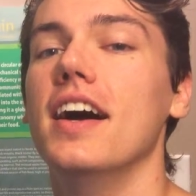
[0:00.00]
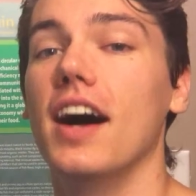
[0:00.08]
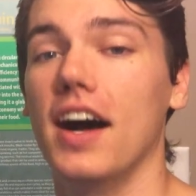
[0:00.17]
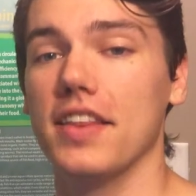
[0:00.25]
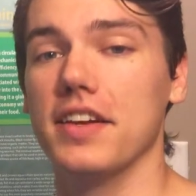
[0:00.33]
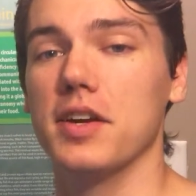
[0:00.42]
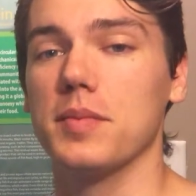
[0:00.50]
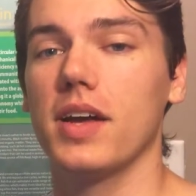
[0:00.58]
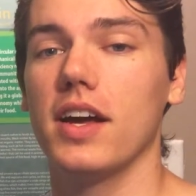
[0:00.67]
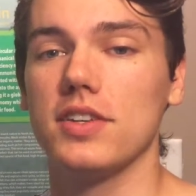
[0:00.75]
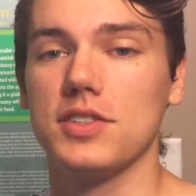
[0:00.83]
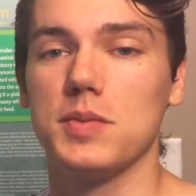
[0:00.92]
Hi there, I'm
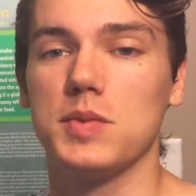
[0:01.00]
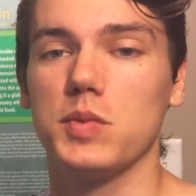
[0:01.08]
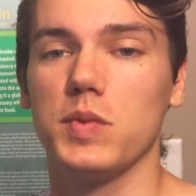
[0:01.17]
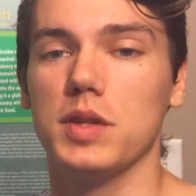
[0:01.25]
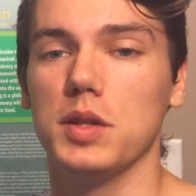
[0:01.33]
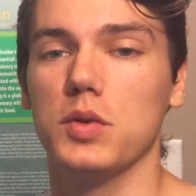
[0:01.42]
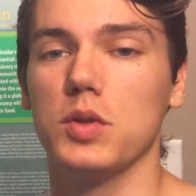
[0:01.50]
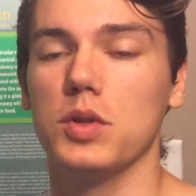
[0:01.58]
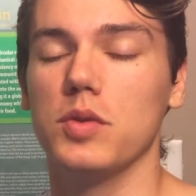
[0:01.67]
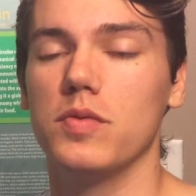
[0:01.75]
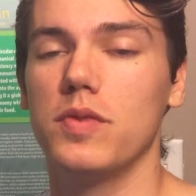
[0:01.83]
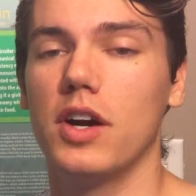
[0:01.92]
Kyle Simpson with Local
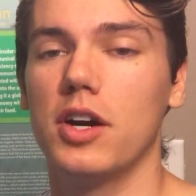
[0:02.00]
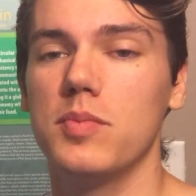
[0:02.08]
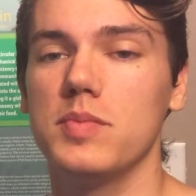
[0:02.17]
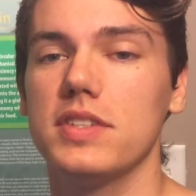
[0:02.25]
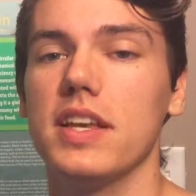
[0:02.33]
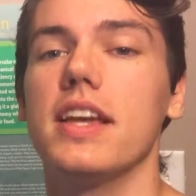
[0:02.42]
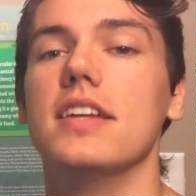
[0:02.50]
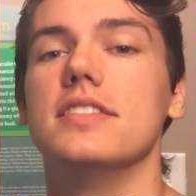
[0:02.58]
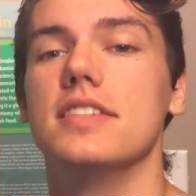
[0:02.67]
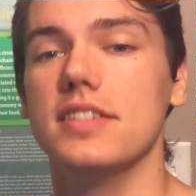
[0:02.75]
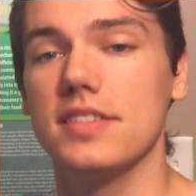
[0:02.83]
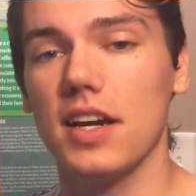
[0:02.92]
Loop Farms, and
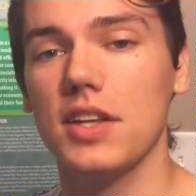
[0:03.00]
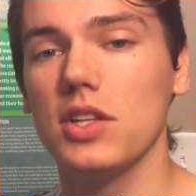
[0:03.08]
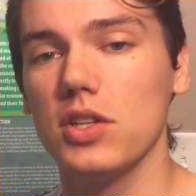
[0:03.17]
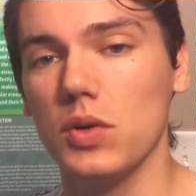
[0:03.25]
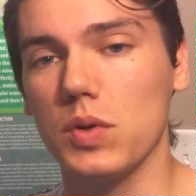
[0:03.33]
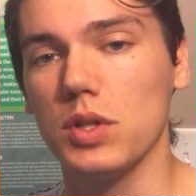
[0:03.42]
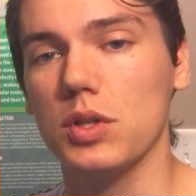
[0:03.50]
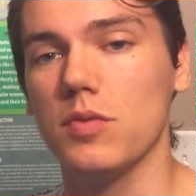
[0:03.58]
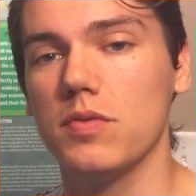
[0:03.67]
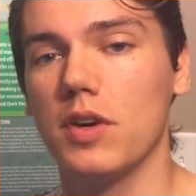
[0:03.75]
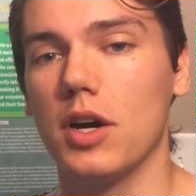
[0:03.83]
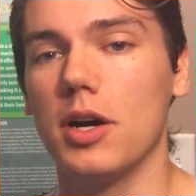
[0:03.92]
to design the Local
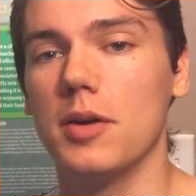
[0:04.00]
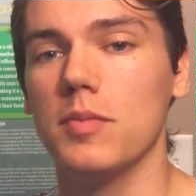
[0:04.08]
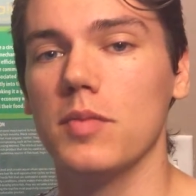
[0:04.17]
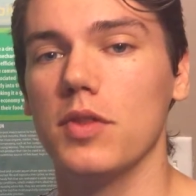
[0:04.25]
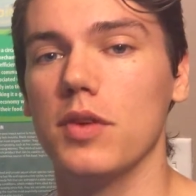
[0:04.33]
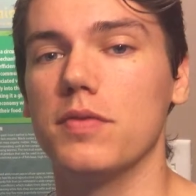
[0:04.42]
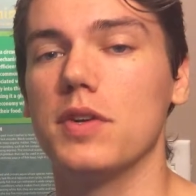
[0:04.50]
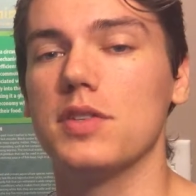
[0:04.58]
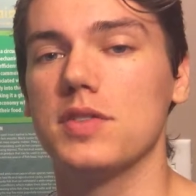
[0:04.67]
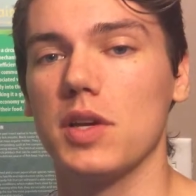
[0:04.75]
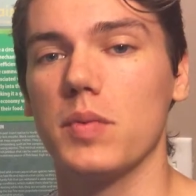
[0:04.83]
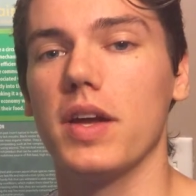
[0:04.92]
Loop Farm, the first
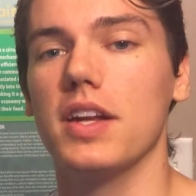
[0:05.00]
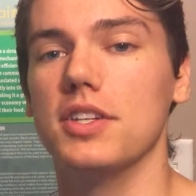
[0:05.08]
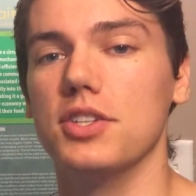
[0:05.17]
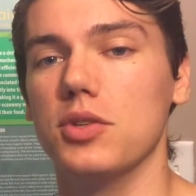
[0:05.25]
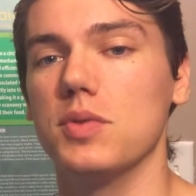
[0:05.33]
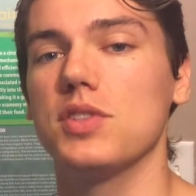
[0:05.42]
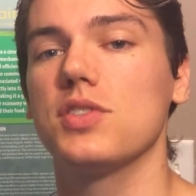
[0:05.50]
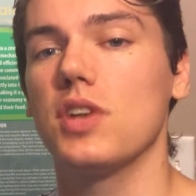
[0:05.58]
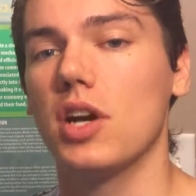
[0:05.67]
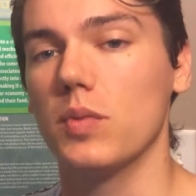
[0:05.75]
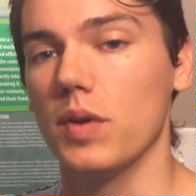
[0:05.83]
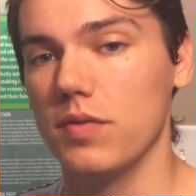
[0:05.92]
thing we had to do was
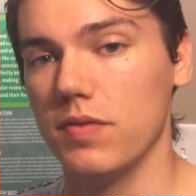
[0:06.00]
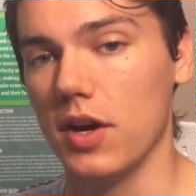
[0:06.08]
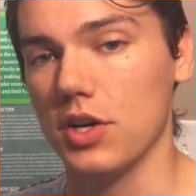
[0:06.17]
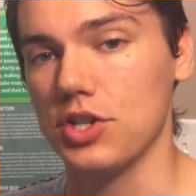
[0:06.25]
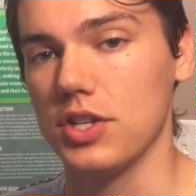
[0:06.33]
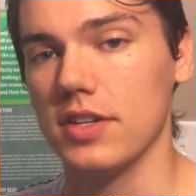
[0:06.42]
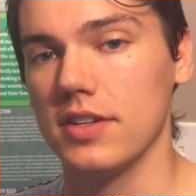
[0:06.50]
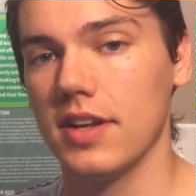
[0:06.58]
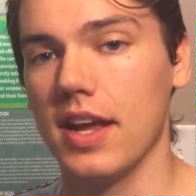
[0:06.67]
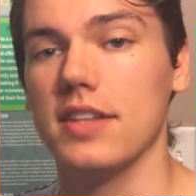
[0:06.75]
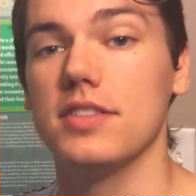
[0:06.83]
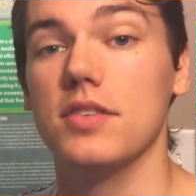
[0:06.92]
start with function
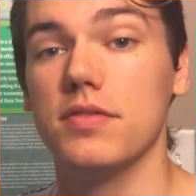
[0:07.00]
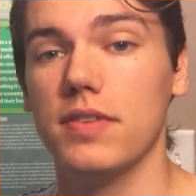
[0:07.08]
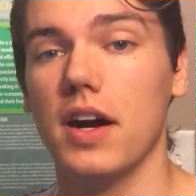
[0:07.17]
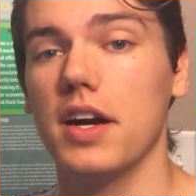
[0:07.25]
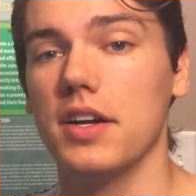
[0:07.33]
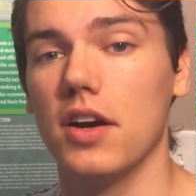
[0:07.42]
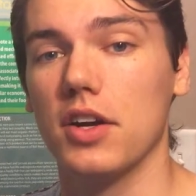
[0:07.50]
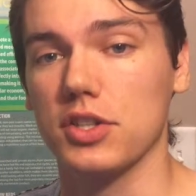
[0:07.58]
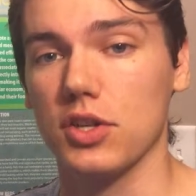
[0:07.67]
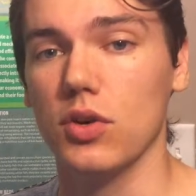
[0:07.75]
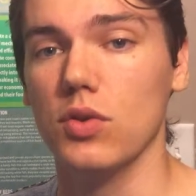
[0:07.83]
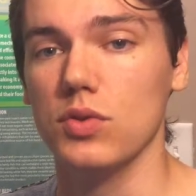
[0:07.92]
and to define our
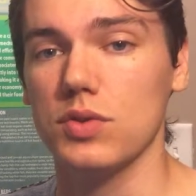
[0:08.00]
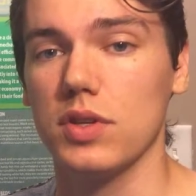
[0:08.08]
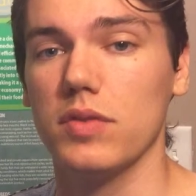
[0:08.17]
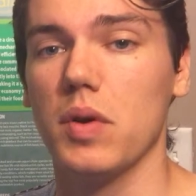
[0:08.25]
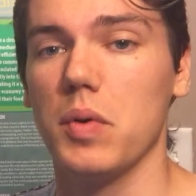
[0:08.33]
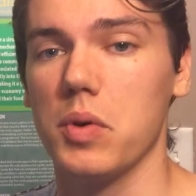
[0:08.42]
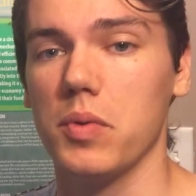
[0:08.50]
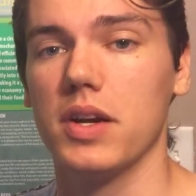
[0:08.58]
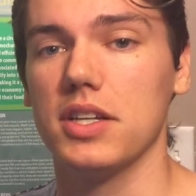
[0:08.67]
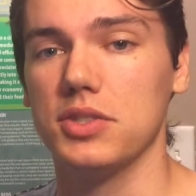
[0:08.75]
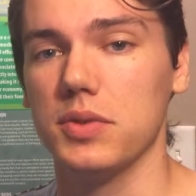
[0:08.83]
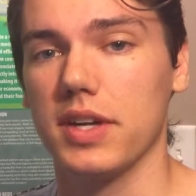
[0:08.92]
goals of what we
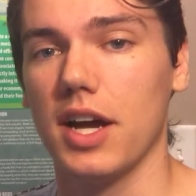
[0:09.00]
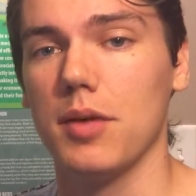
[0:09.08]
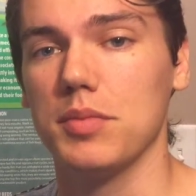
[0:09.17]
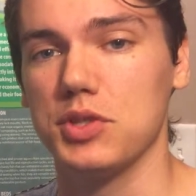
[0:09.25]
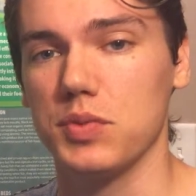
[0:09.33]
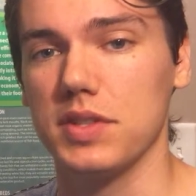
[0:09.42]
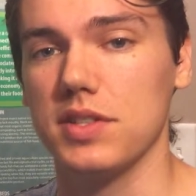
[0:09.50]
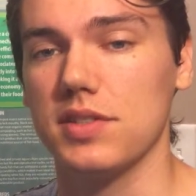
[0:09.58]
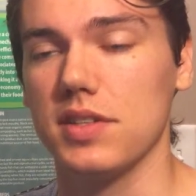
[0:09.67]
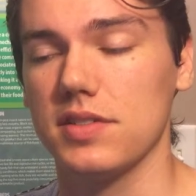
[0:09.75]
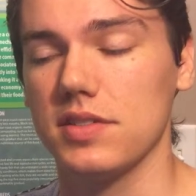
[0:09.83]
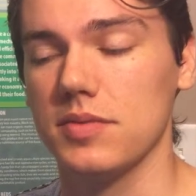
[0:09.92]
wanted to accomplish with the
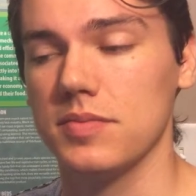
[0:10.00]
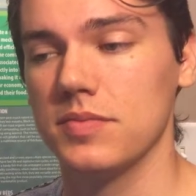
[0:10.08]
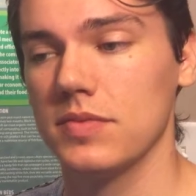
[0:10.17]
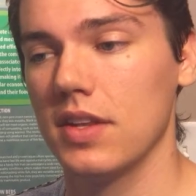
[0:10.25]
system.